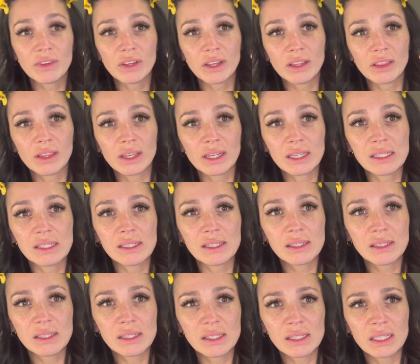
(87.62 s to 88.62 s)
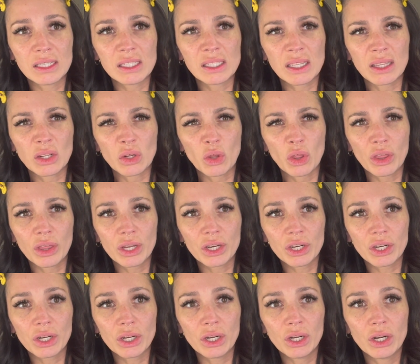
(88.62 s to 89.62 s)
The consistency is a little
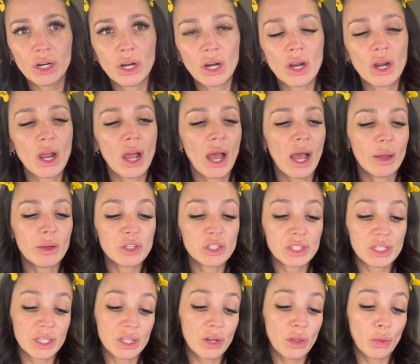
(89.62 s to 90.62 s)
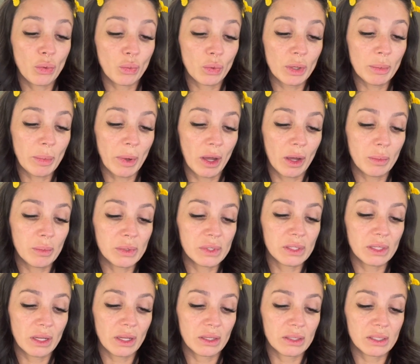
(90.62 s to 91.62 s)
thicker. I did 3 pumps
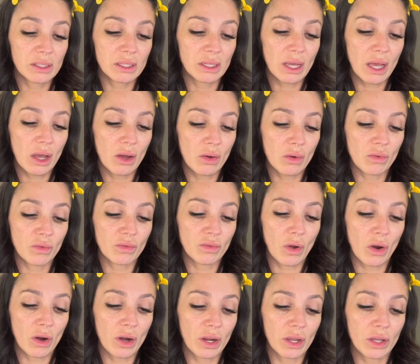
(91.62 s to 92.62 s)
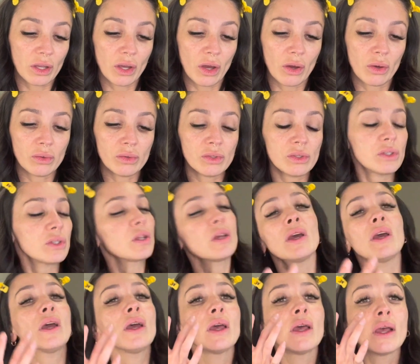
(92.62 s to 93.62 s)
and see how far it goes.
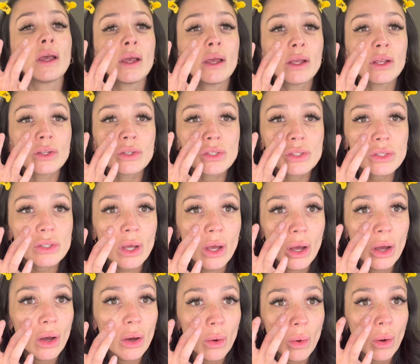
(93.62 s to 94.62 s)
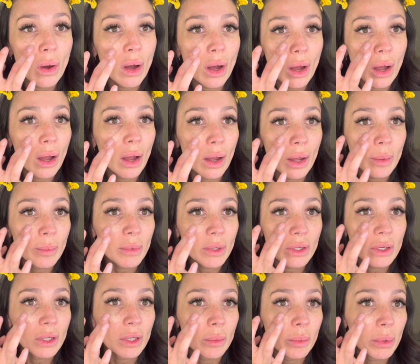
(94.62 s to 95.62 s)
So I'm
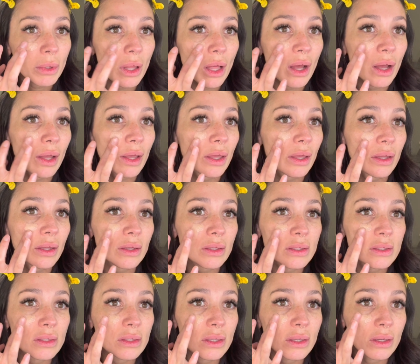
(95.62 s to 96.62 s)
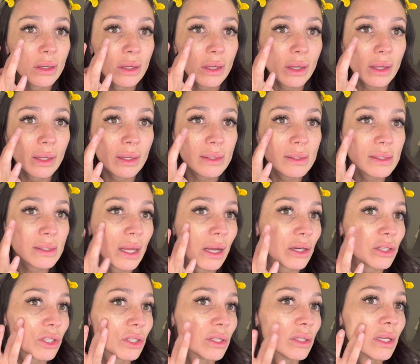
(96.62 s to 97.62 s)
gonna apply it in
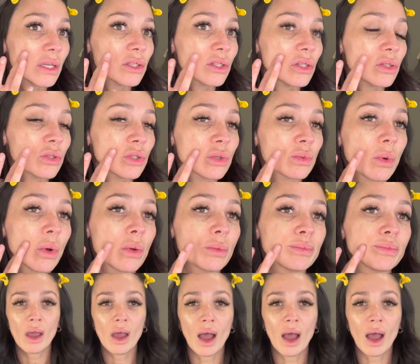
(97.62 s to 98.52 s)
sections as usual.